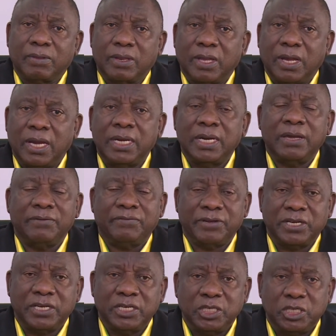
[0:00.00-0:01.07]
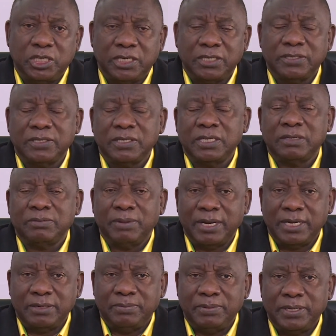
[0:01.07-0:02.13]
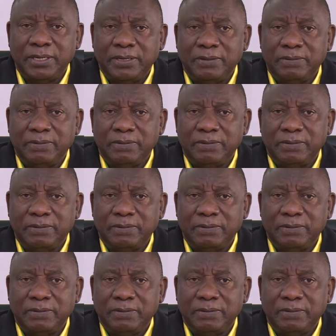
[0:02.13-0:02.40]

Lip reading: and efficacious it might be.